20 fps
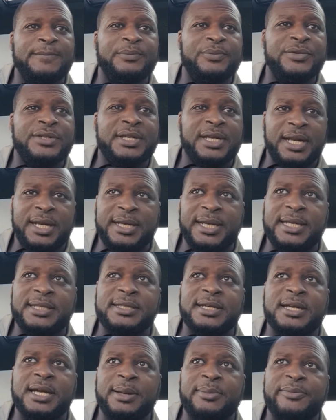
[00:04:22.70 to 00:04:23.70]
It's going to need
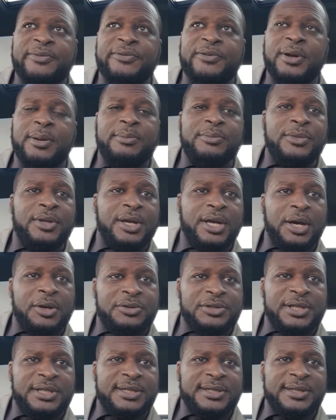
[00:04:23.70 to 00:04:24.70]
to come from the
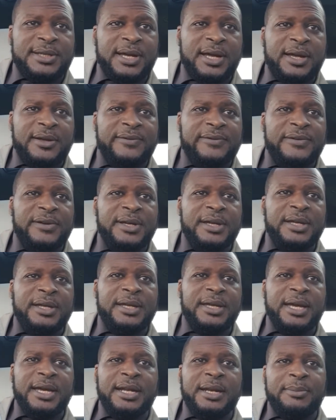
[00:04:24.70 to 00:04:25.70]
coaching staff
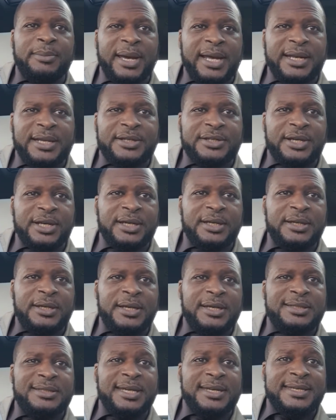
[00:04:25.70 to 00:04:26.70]
and the manager
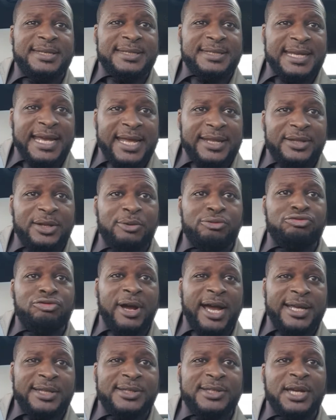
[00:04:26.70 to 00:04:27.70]
to set the
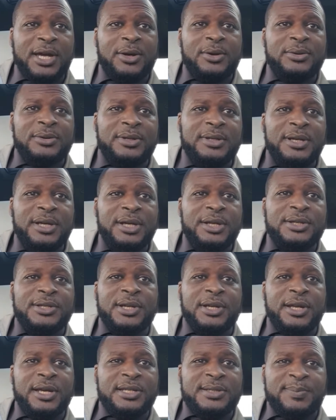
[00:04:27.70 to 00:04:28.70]
right tone so
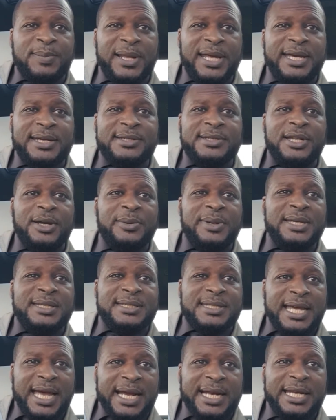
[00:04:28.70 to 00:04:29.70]
those players know
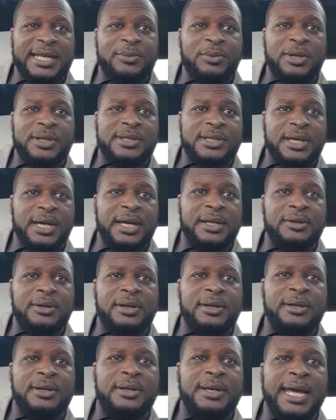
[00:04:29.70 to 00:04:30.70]
exactly what's going
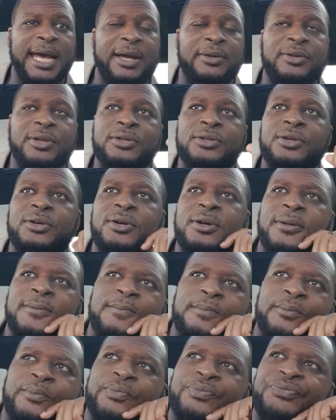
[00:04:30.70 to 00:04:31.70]
on out the door.
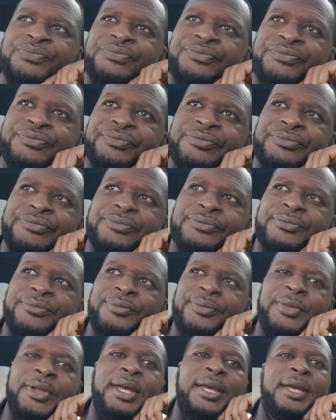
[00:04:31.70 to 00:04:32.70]

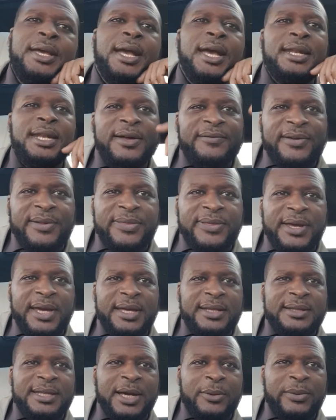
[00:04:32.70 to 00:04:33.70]
Another
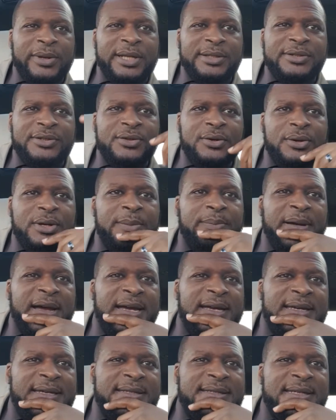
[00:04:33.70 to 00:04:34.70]
thing that we need to talk about
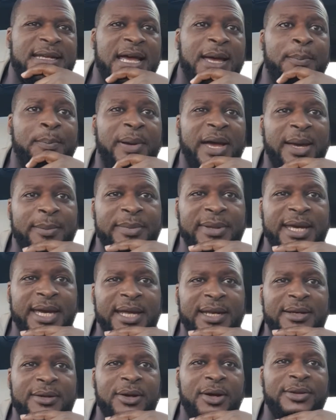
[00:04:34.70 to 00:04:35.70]
is
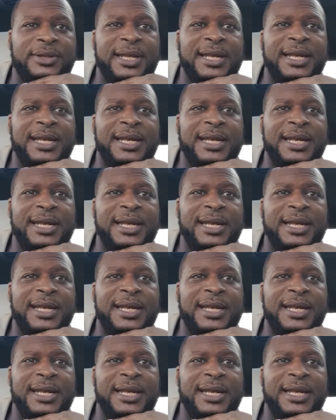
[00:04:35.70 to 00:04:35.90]
Aubameyang on the